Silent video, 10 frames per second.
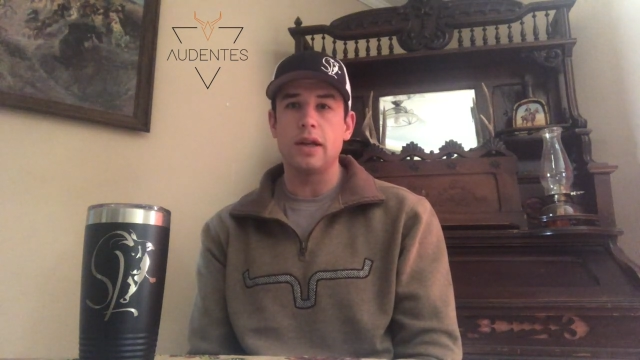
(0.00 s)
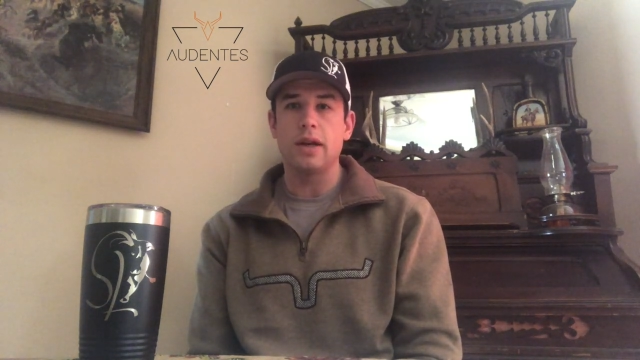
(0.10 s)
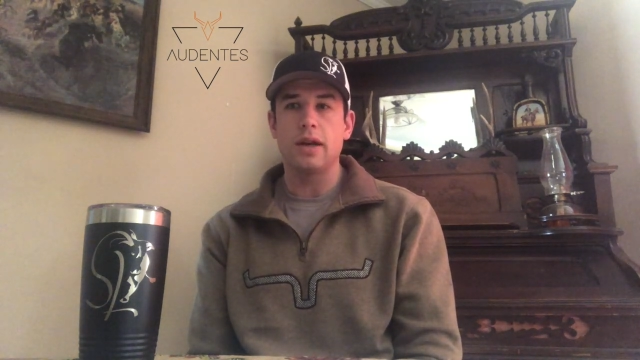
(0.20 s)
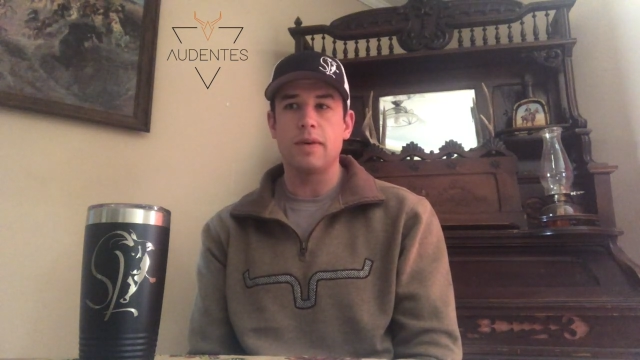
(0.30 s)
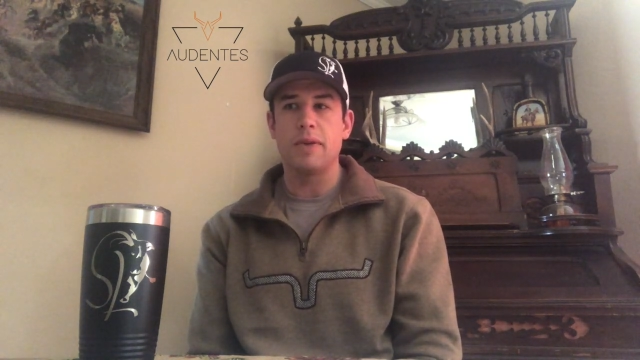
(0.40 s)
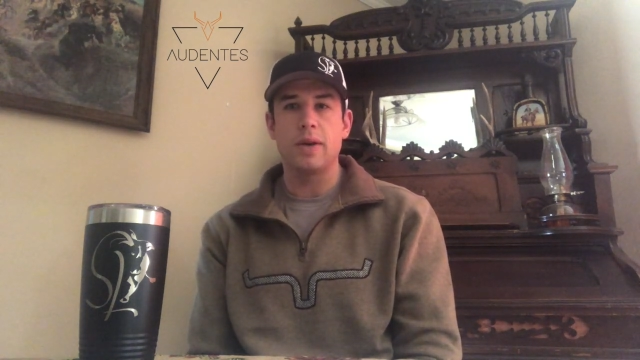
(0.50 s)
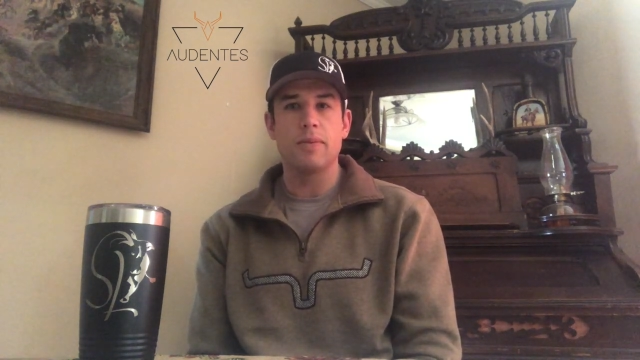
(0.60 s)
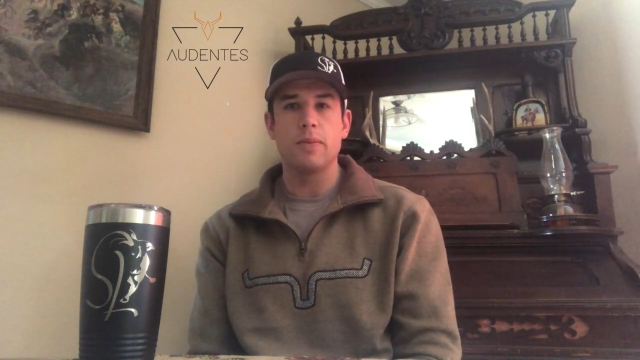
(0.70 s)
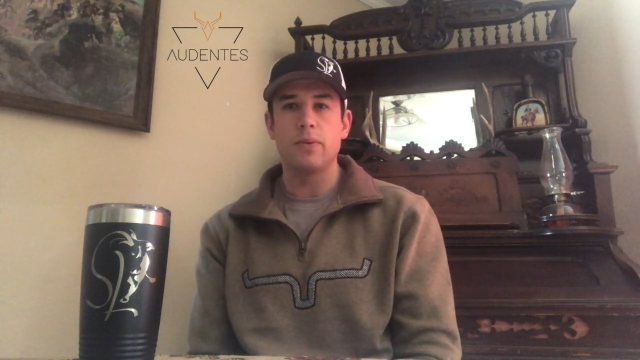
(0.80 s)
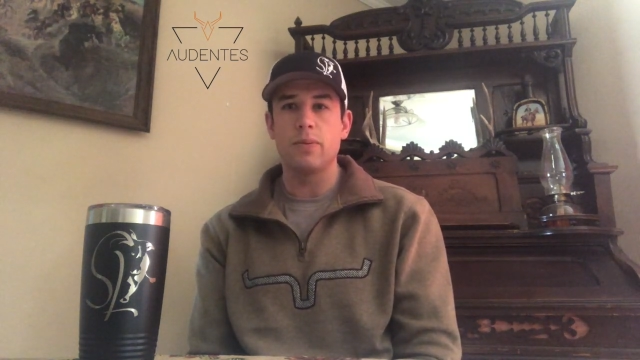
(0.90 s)
I
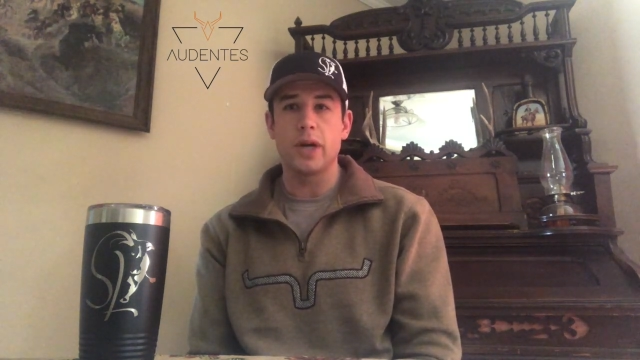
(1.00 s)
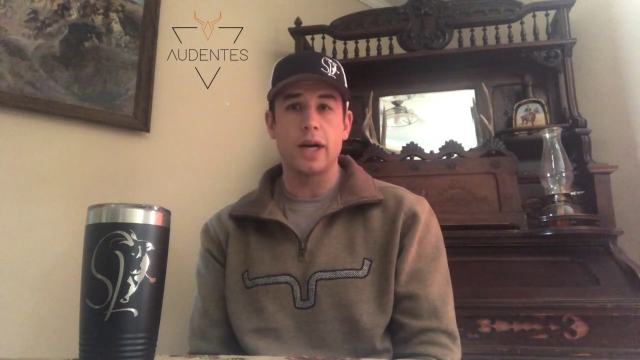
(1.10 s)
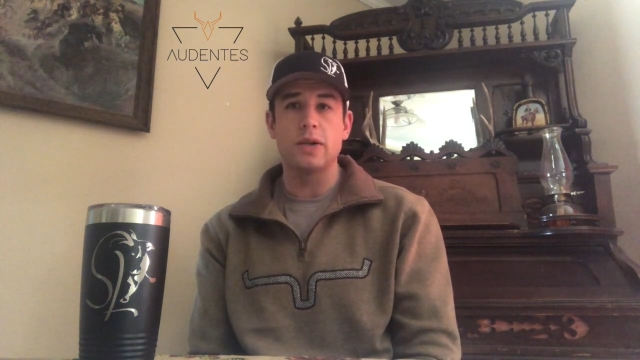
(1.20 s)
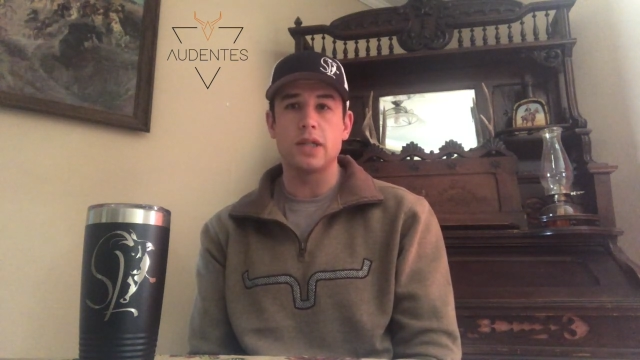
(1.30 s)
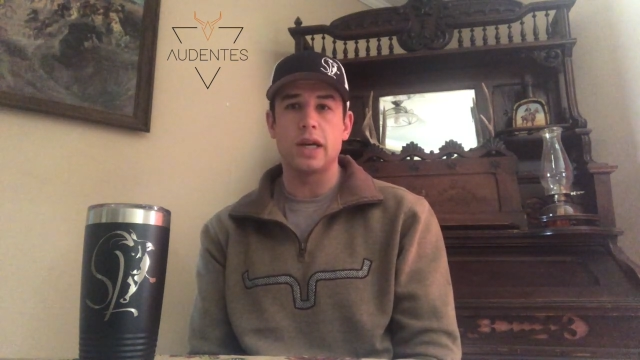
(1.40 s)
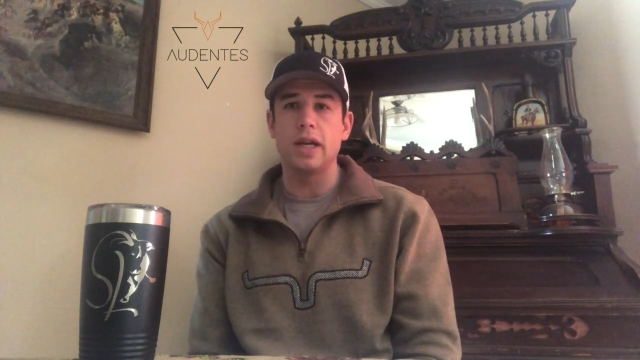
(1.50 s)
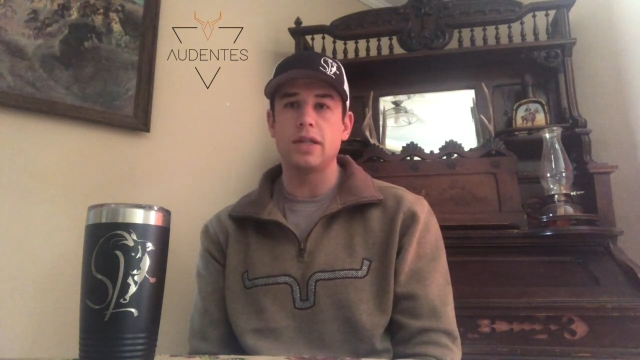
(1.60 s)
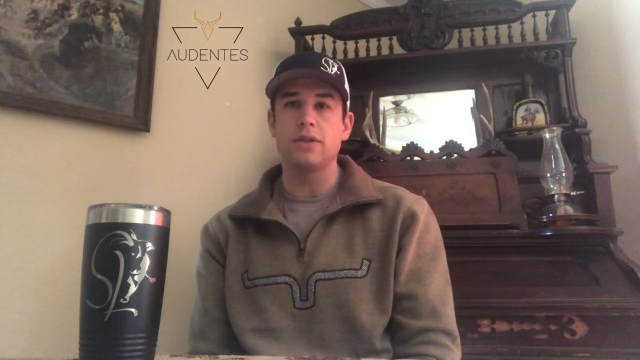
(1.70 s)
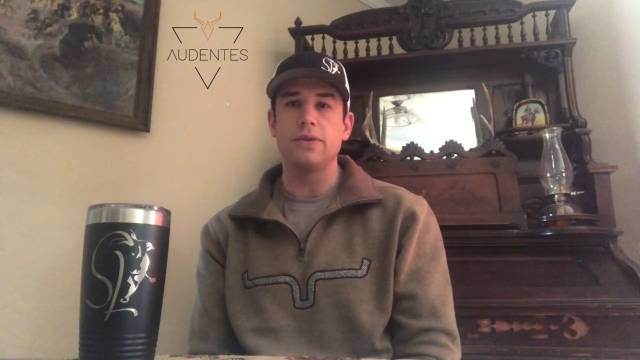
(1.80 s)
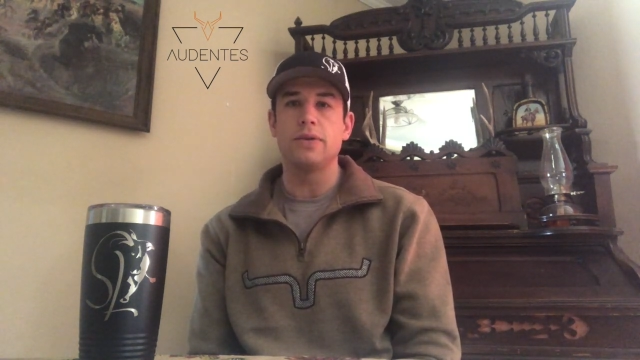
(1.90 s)
remember when I was in high
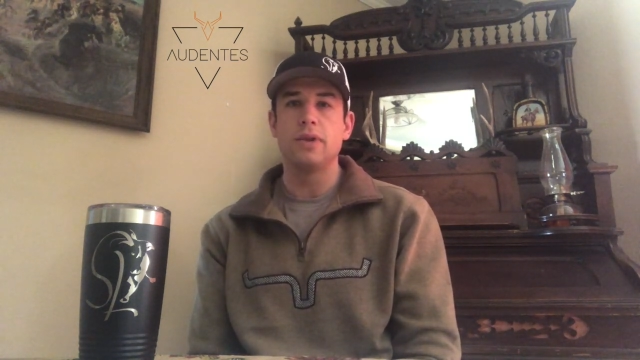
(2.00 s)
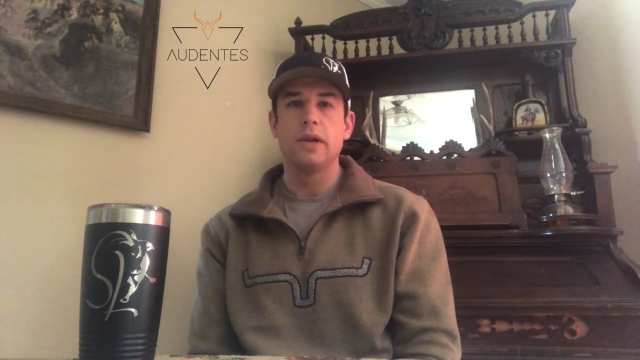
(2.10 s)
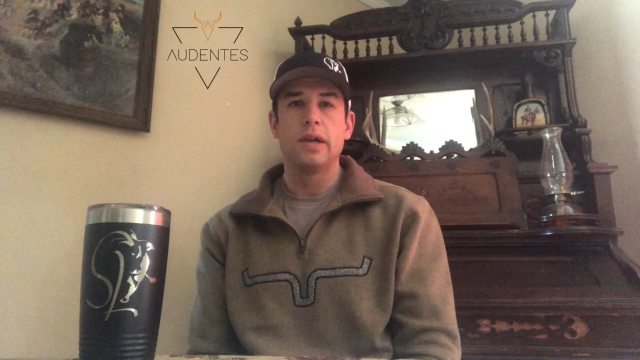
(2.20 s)
school